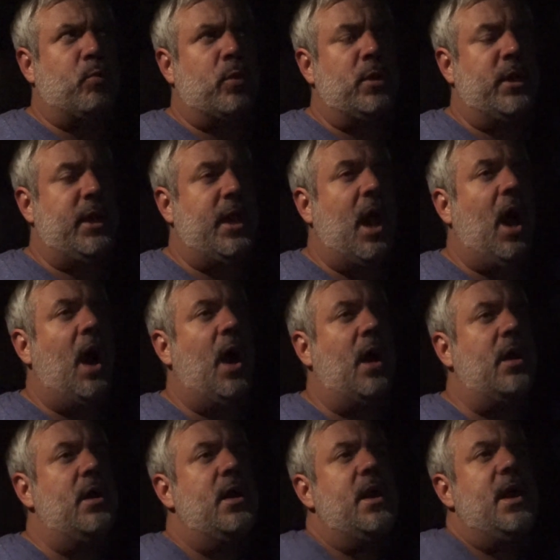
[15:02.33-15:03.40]
really
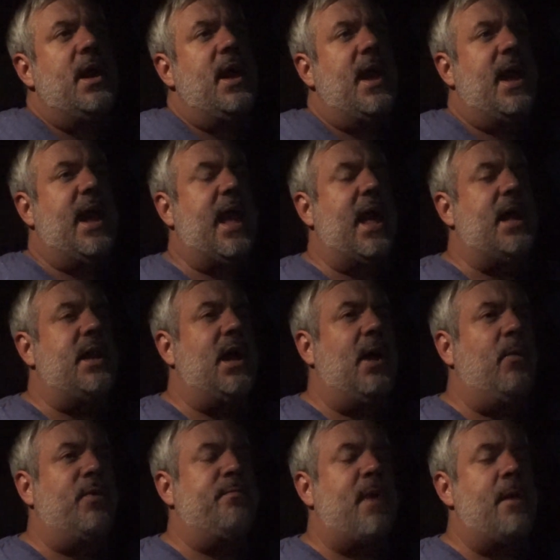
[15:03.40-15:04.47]
young,
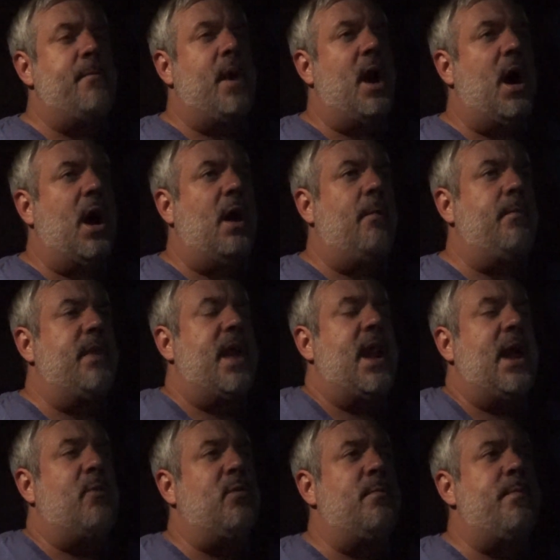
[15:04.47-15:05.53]
and with my mom.
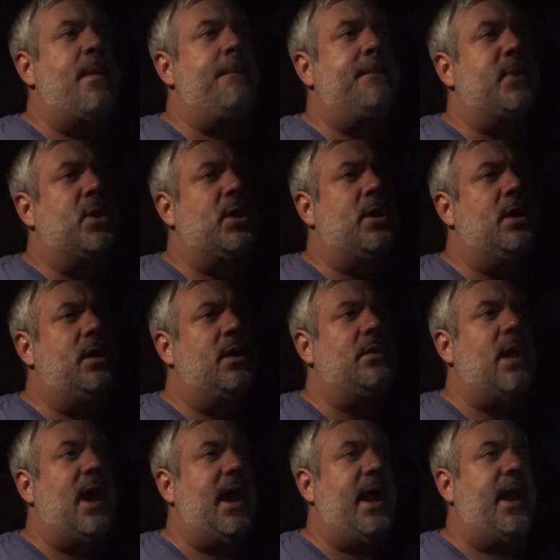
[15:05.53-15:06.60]
And I remember,
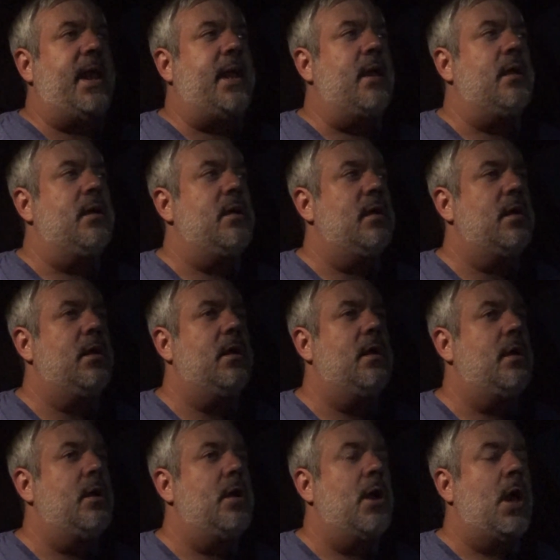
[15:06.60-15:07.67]
like,
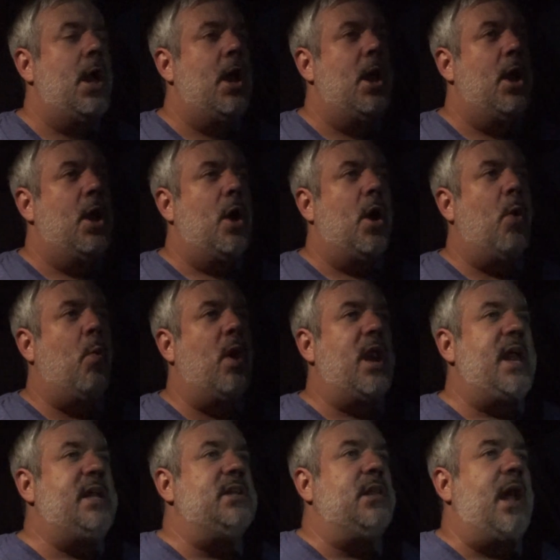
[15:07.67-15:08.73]

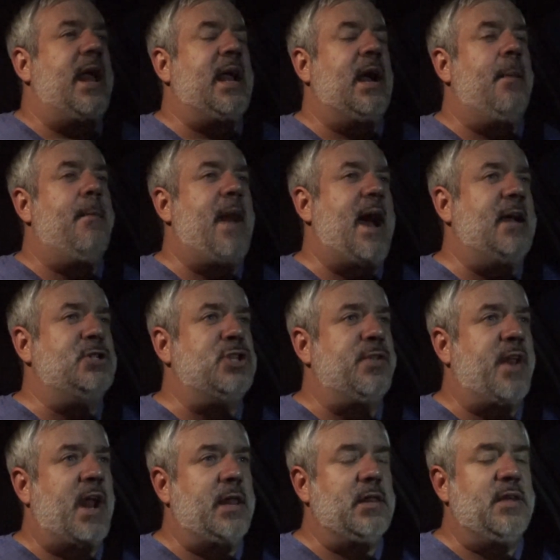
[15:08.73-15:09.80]
wanting to, like, imagine
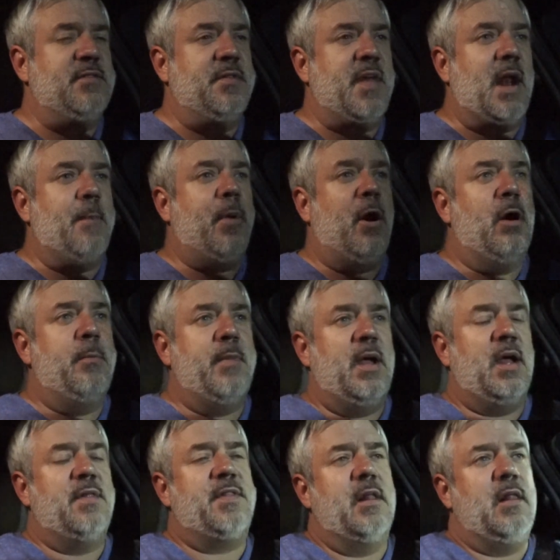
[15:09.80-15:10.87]
that I lived in that
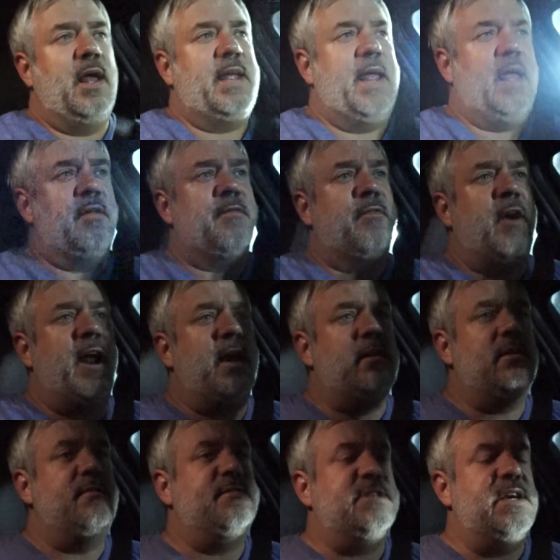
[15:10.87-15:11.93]
apartment that, like, Anne Frank
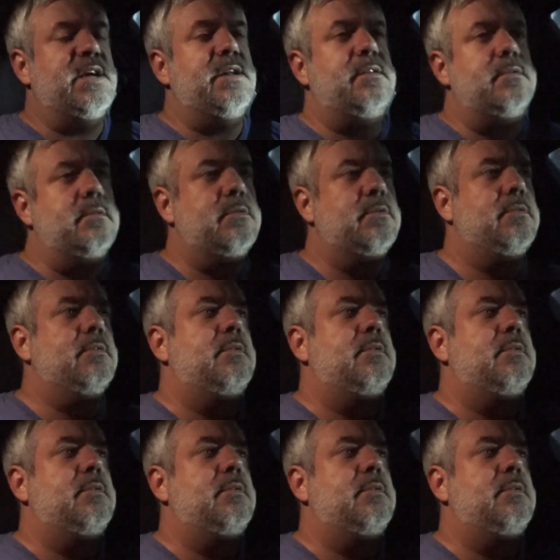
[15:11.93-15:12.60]
lived in.